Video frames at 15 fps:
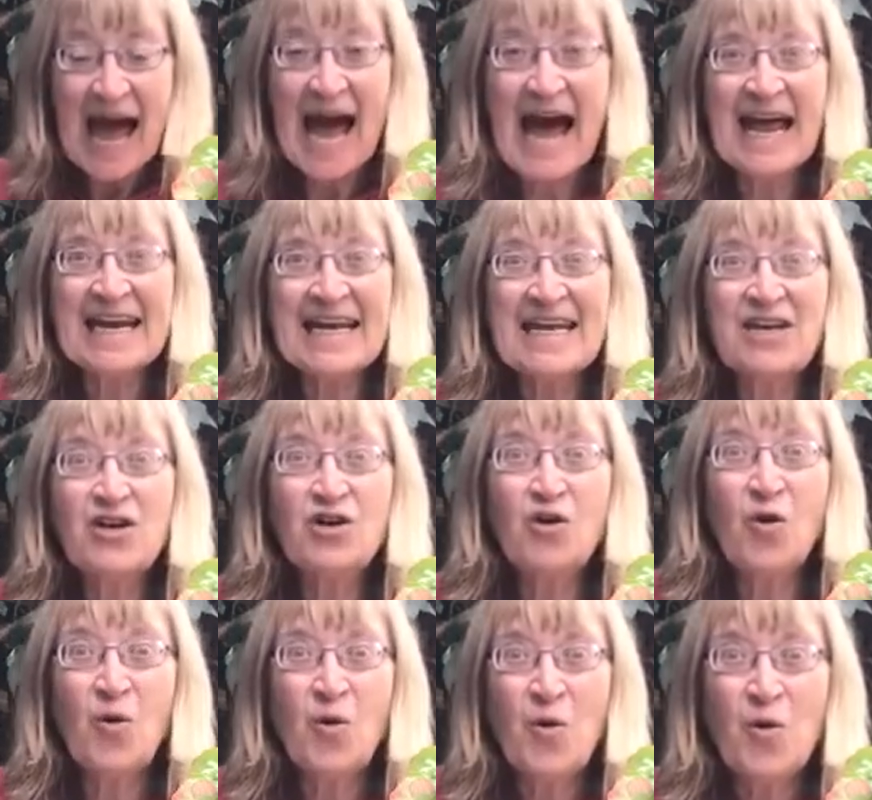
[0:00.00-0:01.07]
An
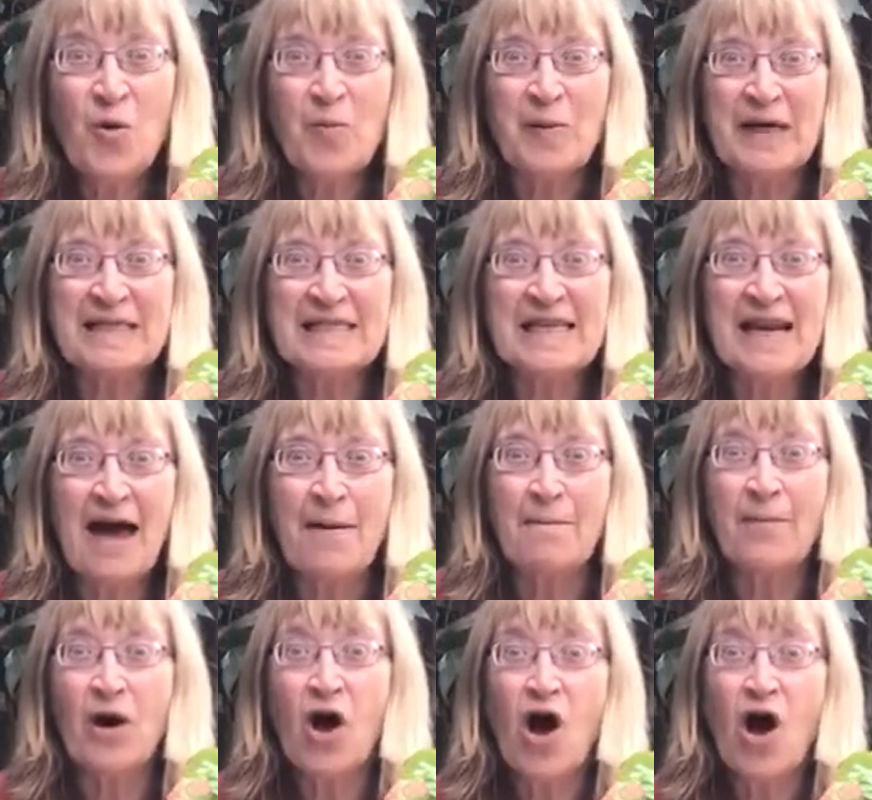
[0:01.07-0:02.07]
enormous lump